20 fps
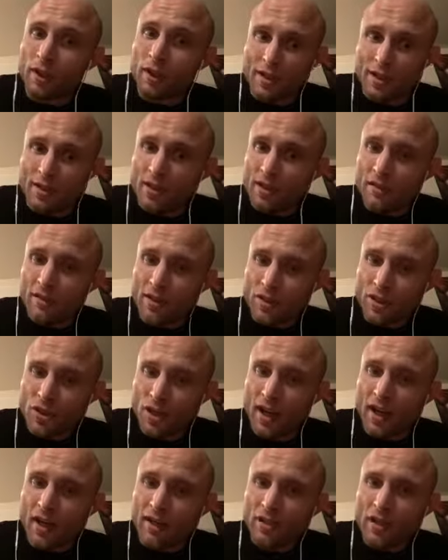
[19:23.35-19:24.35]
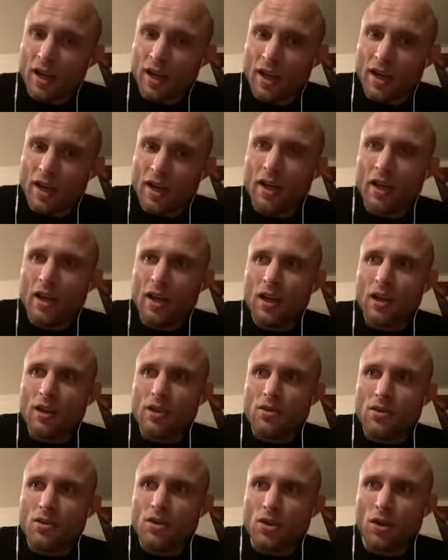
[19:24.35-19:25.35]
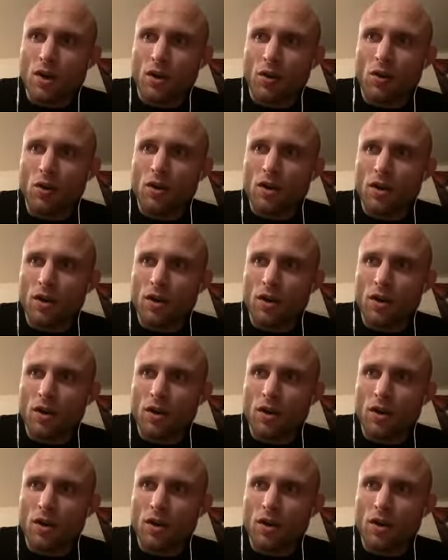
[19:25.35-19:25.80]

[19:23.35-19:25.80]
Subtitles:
and stuff the shot. So